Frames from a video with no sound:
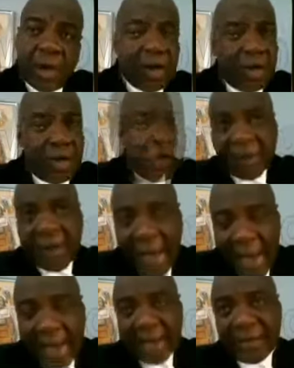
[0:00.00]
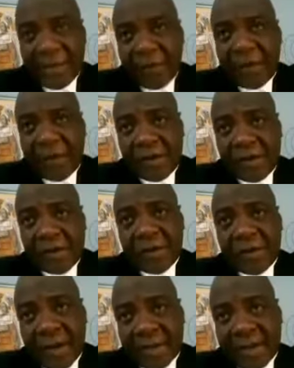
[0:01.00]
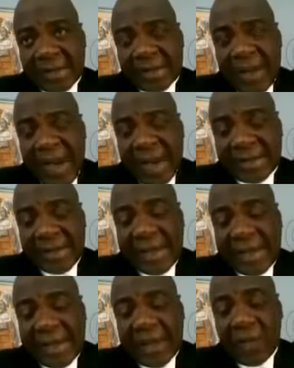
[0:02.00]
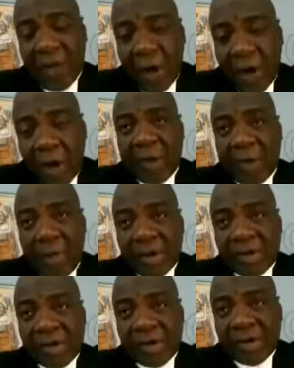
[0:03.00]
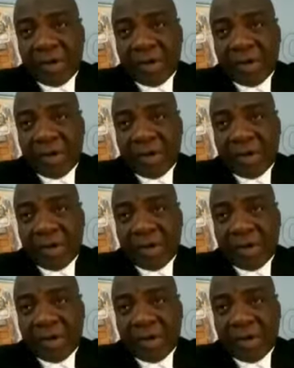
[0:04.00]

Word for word: not for the acts of his subordinates, as, as has been wrongly reported,